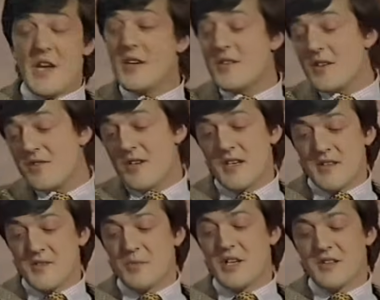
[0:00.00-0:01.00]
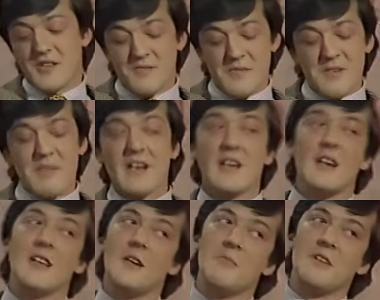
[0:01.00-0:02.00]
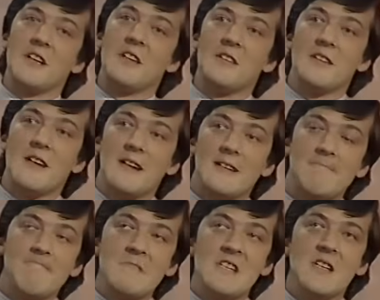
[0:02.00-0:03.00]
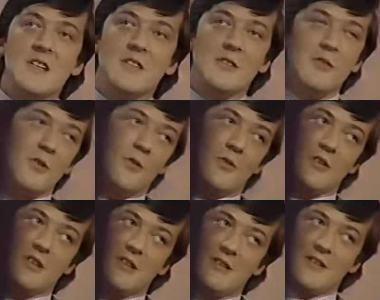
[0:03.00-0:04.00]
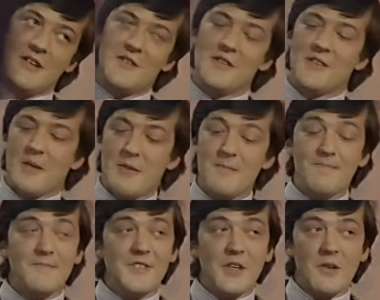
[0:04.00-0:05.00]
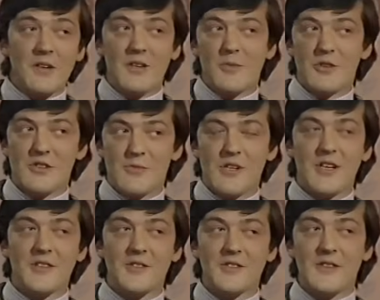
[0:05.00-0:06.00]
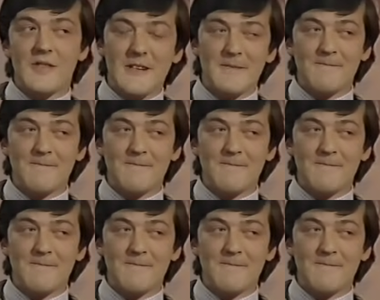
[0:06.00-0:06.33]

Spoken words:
Yes, that's right. There's a production of Me and My Girl opening in New York later this summer, so I'm going to watch the rehearsals and everything.